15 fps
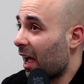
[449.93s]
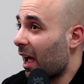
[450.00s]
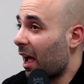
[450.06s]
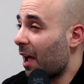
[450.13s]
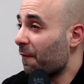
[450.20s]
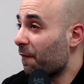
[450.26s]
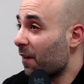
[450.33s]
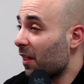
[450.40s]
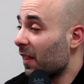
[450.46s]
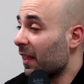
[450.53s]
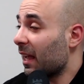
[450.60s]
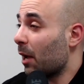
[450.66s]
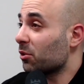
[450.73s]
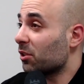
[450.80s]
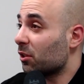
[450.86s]
I felt like
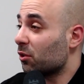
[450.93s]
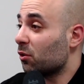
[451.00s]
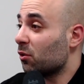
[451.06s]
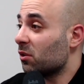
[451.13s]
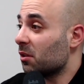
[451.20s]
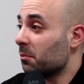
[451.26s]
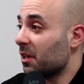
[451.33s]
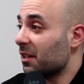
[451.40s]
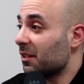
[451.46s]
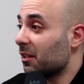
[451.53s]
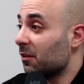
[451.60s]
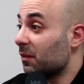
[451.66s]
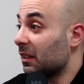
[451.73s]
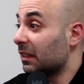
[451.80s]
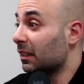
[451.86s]
I was excusing
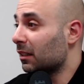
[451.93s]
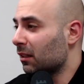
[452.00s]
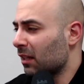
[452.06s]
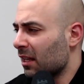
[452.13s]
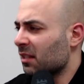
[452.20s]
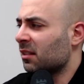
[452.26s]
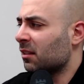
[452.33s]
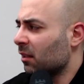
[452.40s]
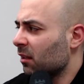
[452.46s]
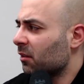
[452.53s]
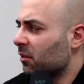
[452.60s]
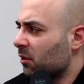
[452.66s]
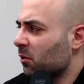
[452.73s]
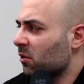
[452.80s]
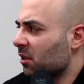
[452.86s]
myself a little less, still
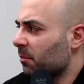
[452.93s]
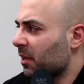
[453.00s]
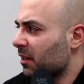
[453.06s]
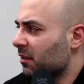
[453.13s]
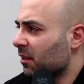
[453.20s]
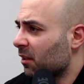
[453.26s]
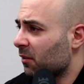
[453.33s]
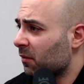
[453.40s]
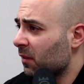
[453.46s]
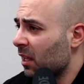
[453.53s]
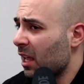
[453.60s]
excusing myself,